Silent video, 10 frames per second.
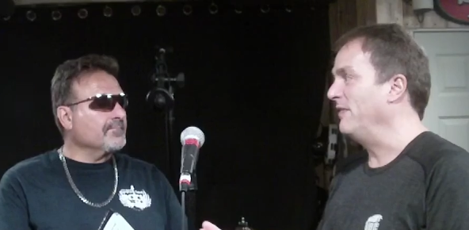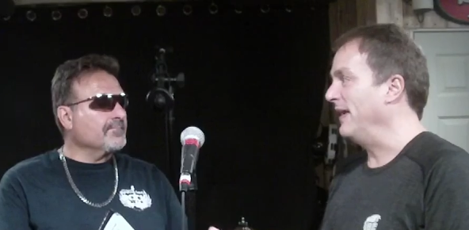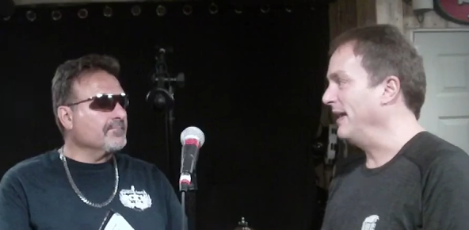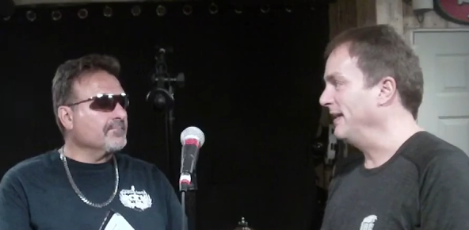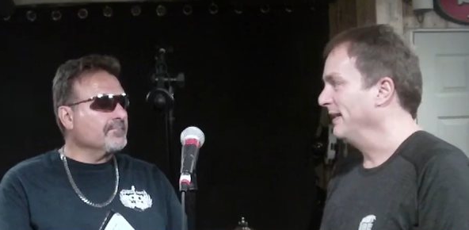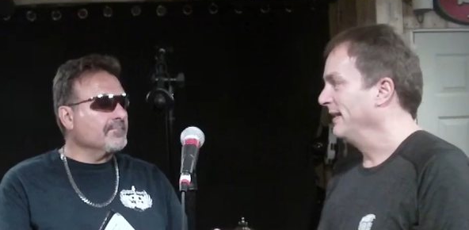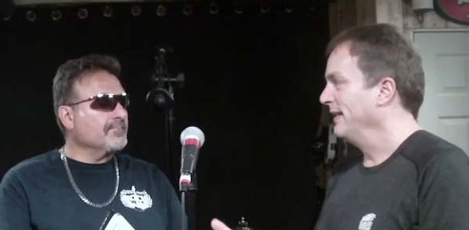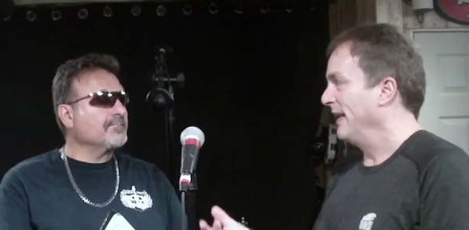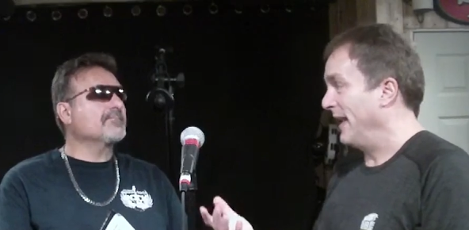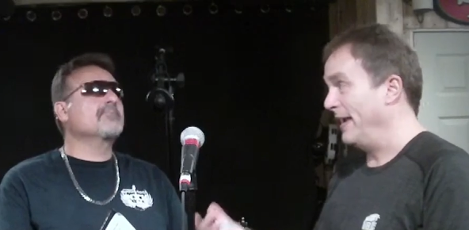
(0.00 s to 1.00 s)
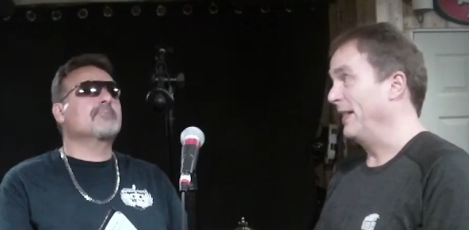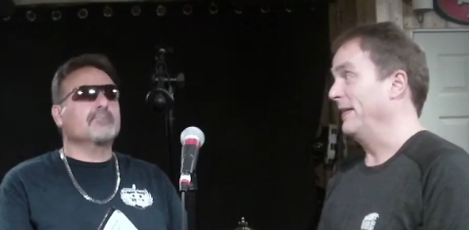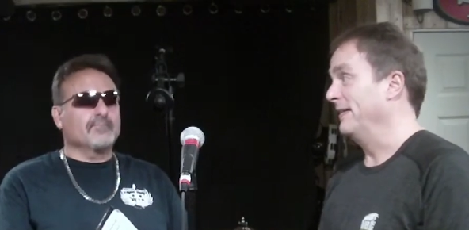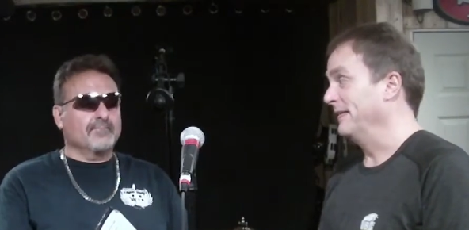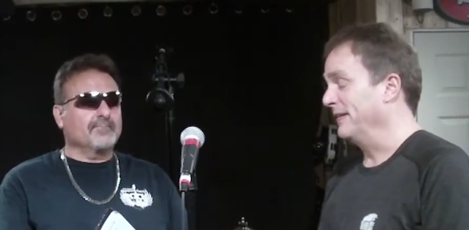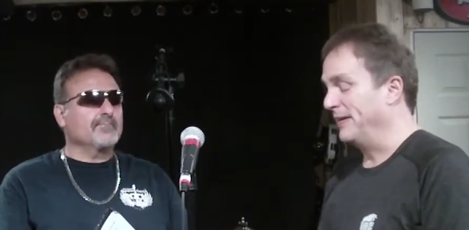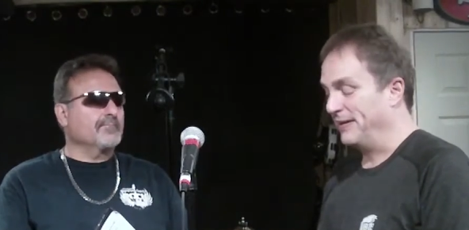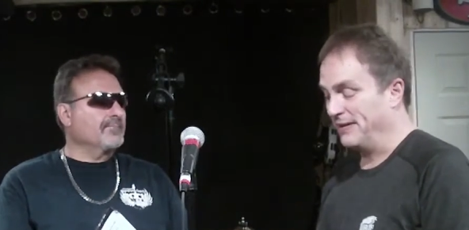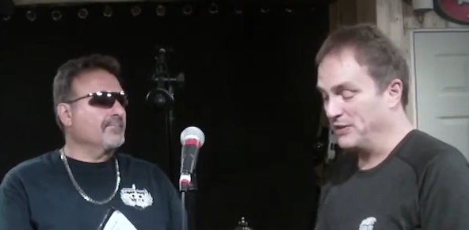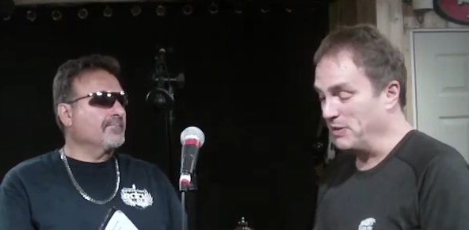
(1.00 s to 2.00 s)
Speaker 1: Van Halen,
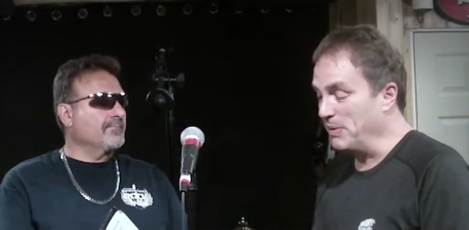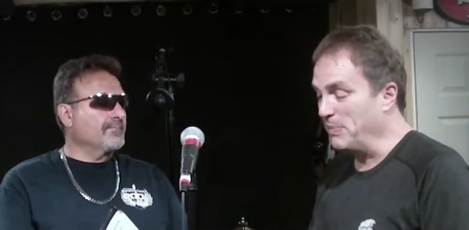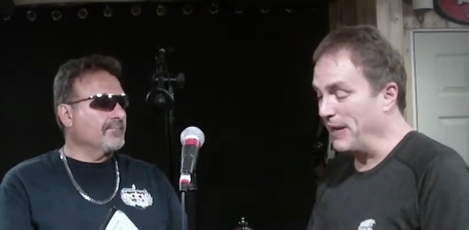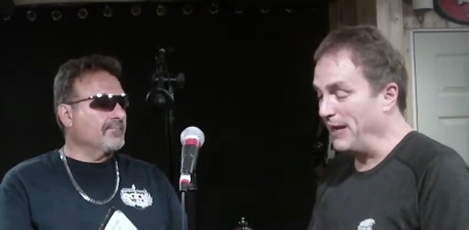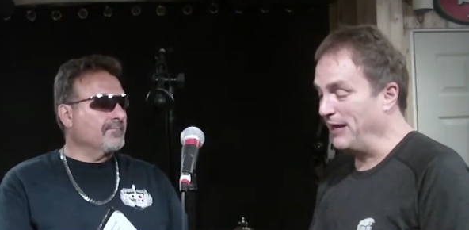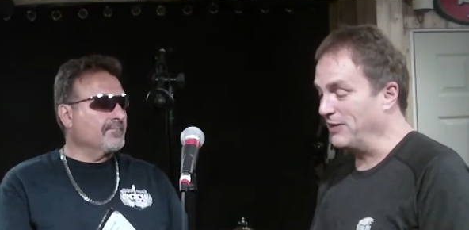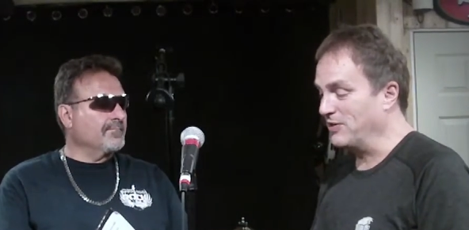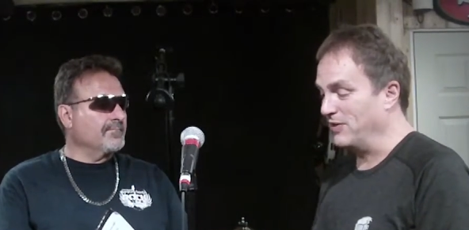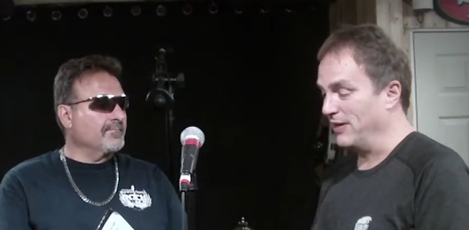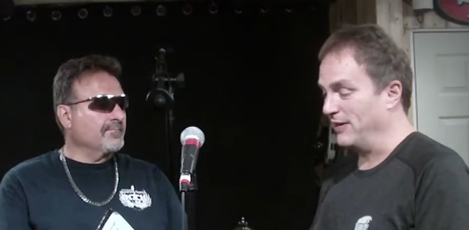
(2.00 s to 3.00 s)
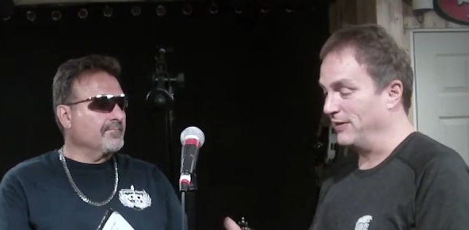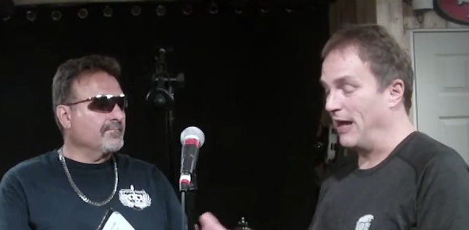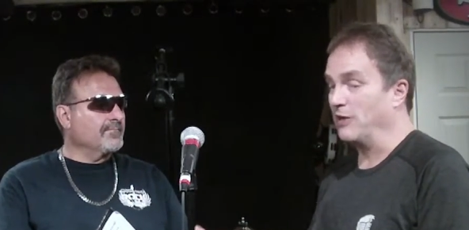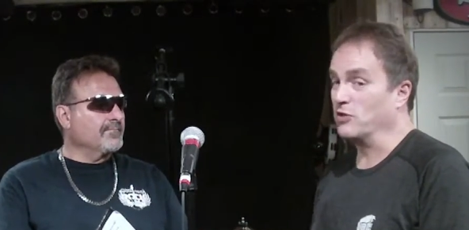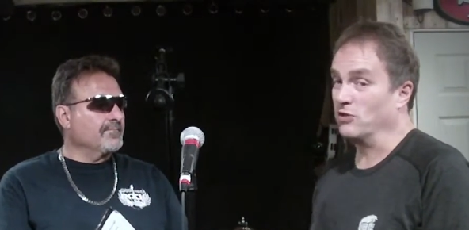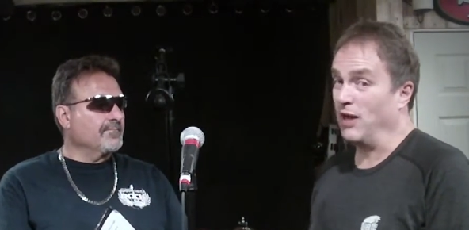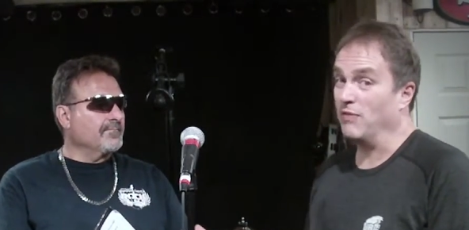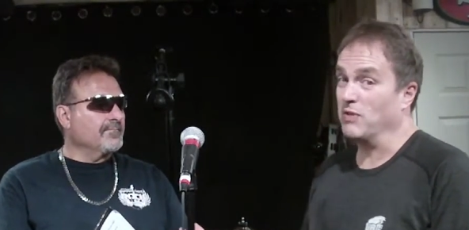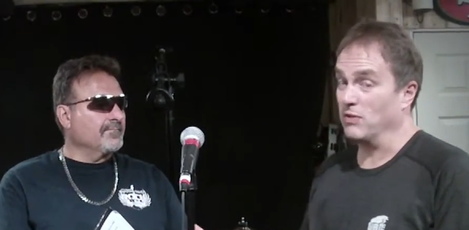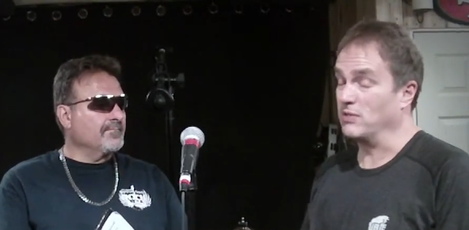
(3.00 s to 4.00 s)
uh, Jimmy Page, uh, Nigel
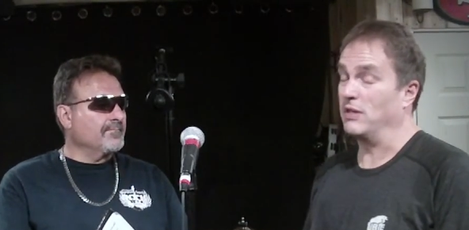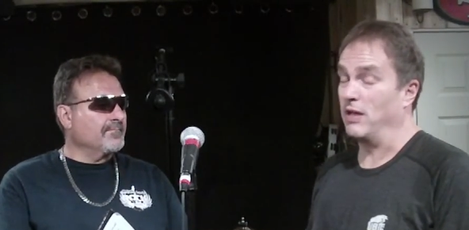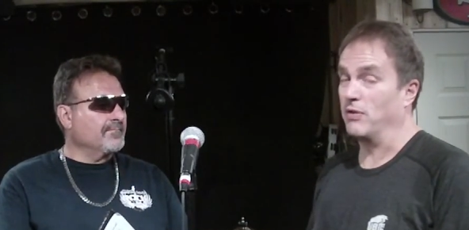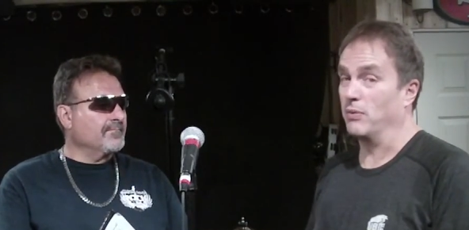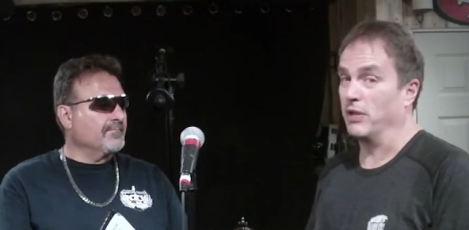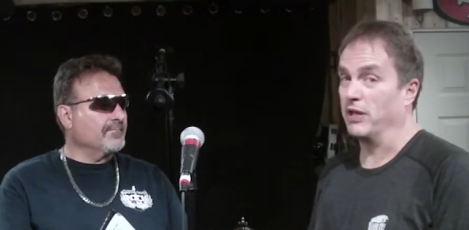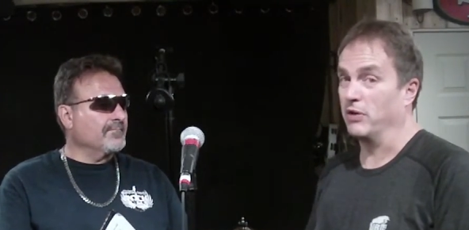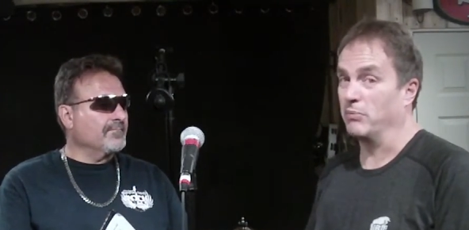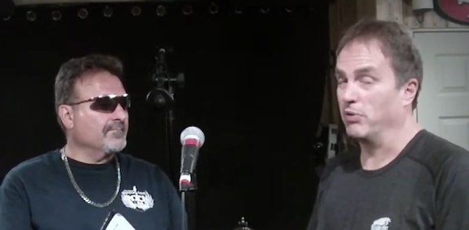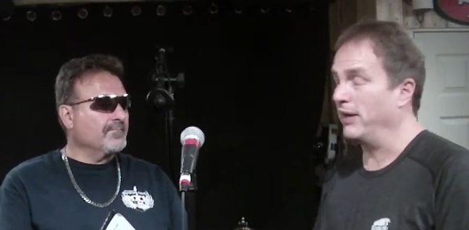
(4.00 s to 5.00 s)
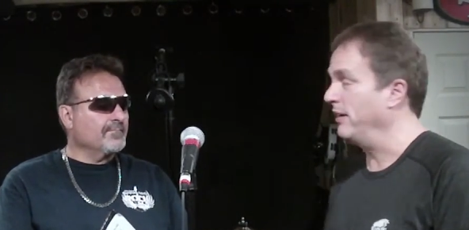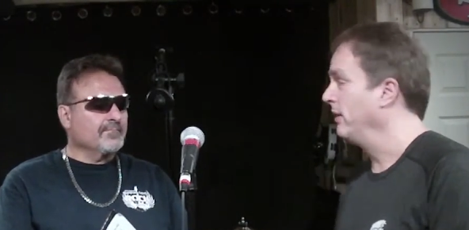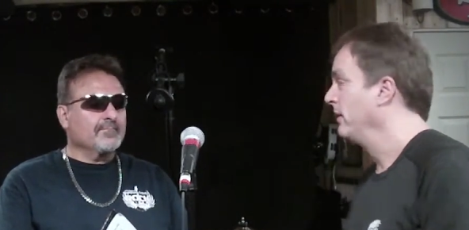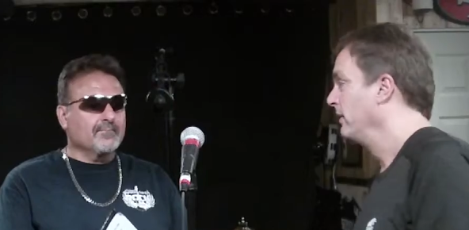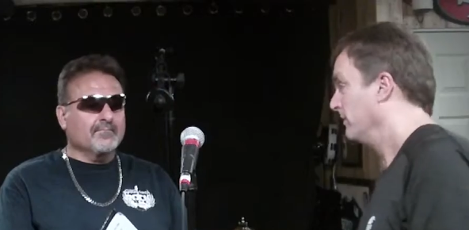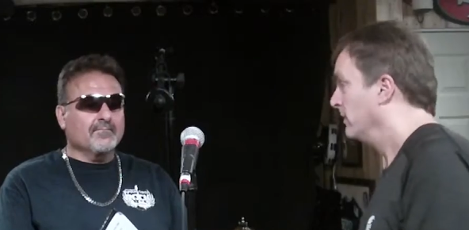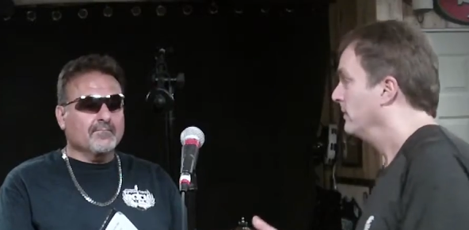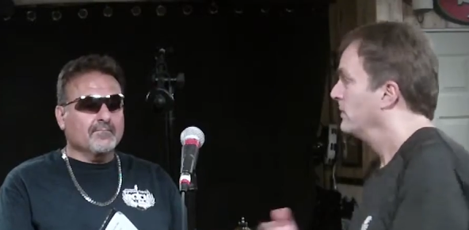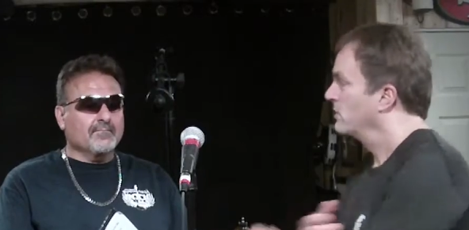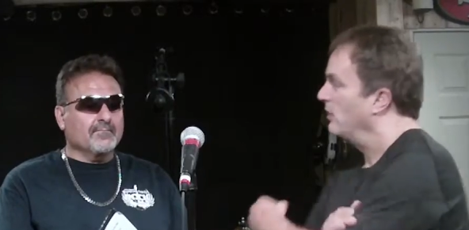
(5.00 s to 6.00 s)
is another really good player.
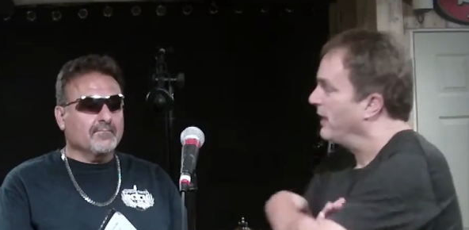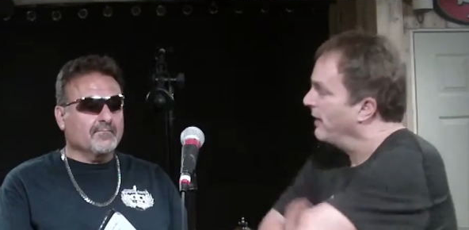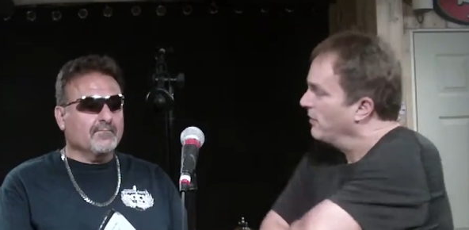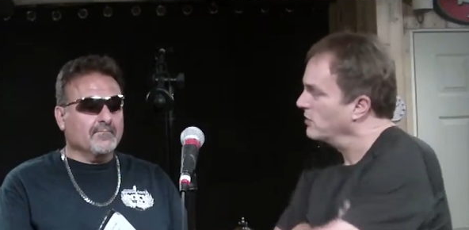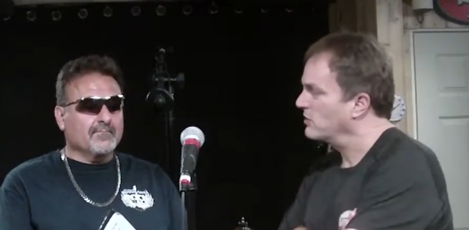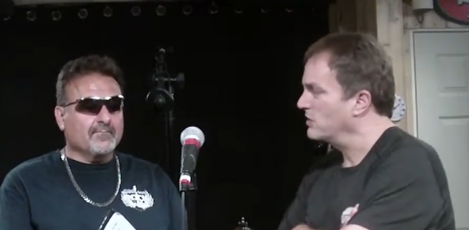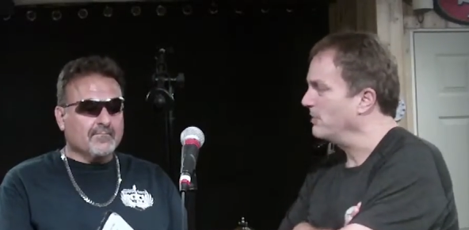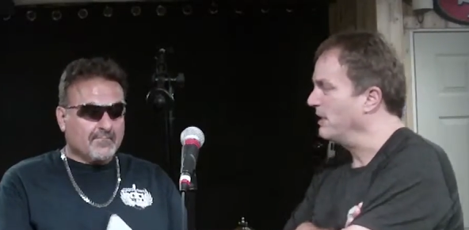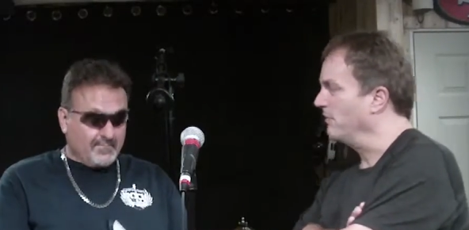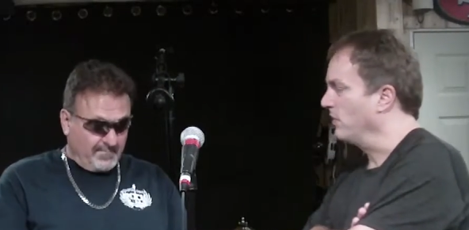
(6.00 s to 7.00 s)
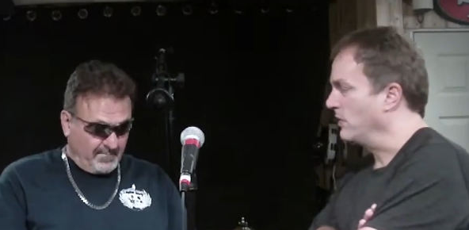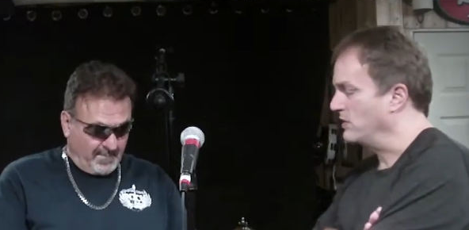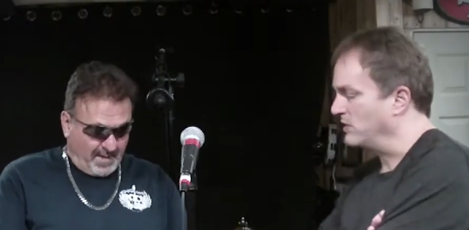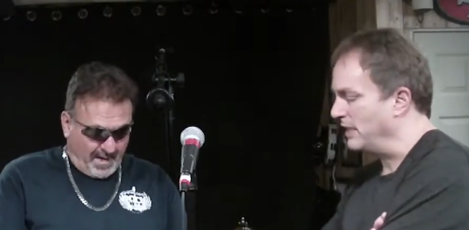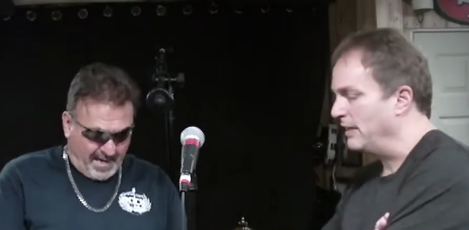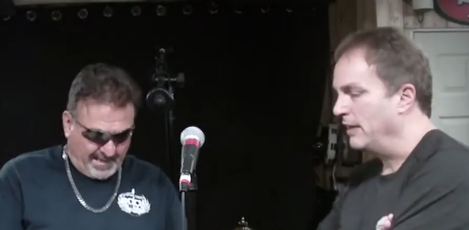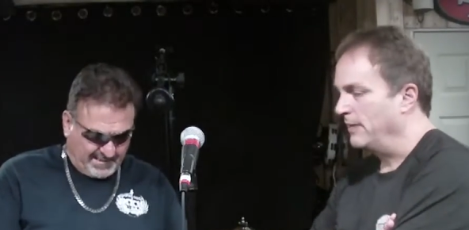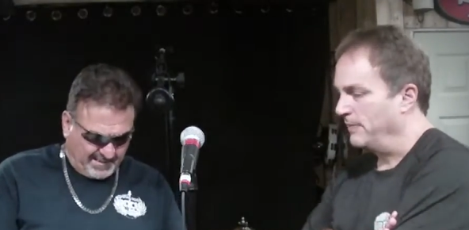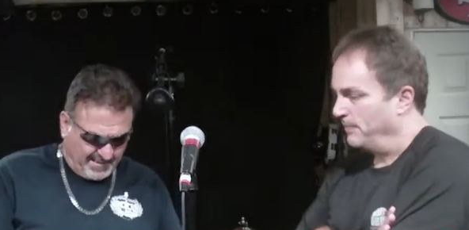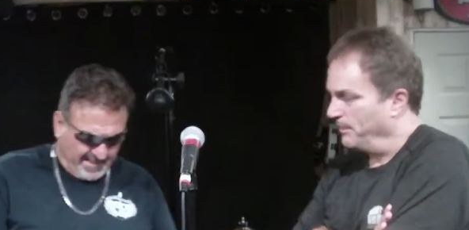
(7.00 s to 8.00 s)
So yeah, those are some of the influences. And
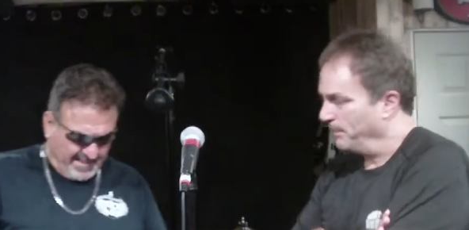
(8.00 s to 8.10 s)
excellent,